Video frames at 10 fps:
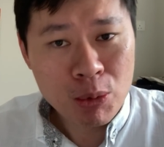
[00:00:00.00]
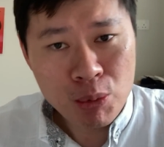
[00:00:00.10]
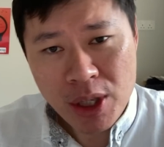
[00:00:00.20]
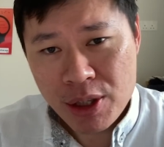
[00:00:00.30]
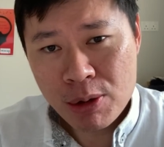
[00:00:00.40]

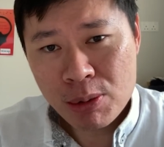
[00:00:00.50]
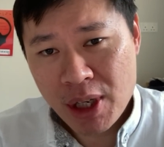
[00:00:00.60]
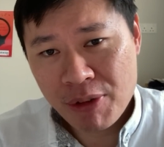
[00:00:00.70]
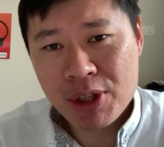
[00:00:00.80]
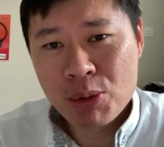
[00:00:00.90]
Redhill
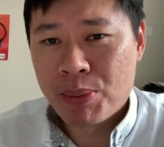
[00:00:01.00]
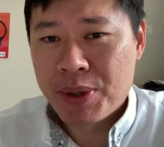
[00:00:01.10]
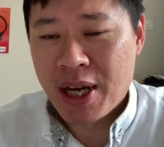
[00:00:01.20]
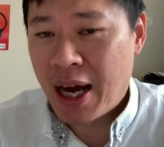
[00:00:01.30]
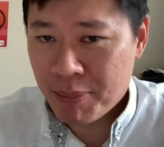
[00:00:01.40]
definitely will
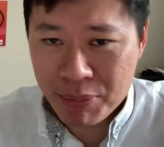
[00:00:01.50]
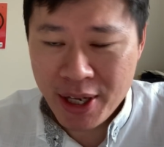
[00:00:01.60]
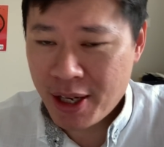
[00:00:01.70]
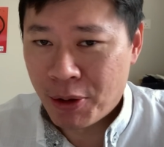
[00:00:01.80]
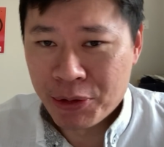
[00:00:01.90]
be up
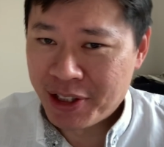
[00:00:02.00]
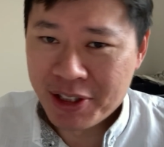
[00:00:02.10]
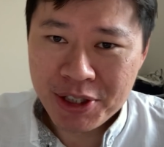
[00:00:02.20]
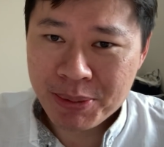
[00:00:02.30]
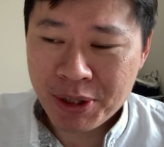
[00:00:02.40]
there on that
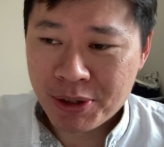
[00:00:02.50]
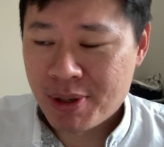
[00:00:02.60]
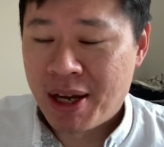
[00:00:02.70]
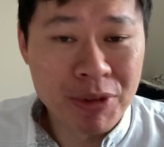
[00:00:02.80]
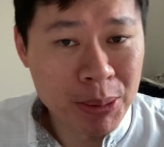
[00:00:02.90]
list because
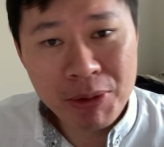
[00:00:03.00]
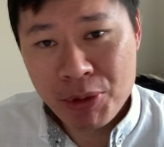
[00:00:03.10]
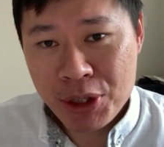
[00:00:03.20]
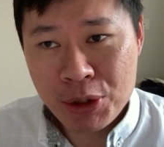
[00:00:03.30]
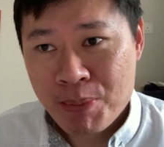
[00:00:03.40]
I'm familiar with
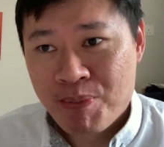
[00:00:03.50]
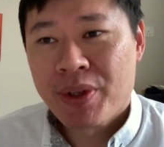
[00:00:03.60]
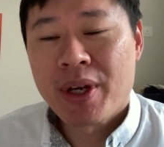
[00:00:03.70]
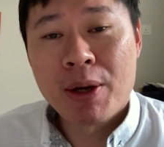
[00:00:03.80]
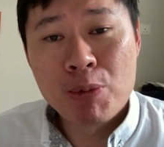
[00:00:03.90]
Redhill,
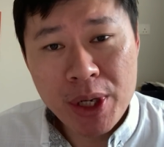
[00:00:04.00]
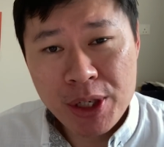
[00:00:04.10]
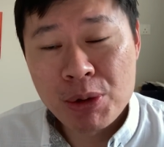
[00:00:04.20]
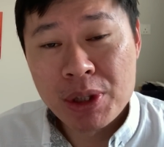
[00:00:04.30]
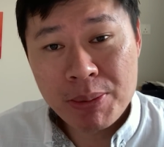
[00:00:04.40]
and
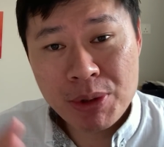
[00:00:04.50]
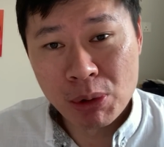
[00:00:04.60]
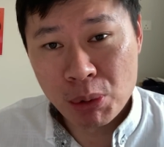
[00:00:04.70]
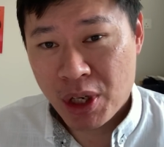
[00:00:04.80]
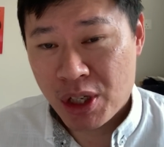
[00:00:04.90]
Redhill in terms of
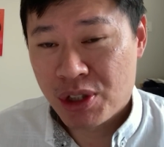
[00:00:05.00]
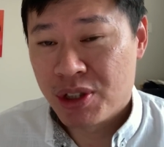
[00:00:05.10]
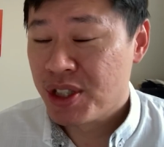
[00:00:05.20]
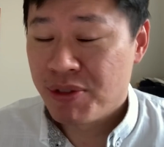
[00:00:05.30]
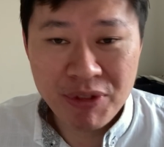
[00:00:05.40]
location
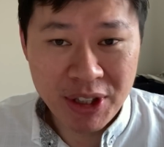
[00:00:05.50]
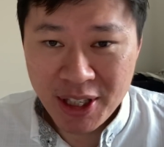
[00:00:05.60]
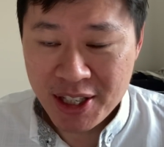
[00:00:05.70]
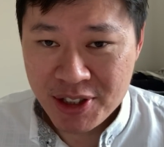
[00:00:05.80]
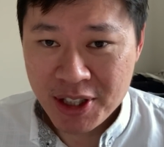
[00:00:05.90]
is
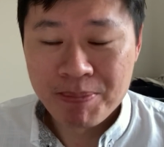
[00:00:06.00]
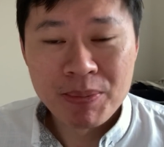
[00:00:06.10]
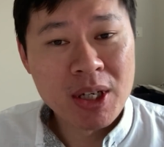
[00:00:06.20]
fantastic.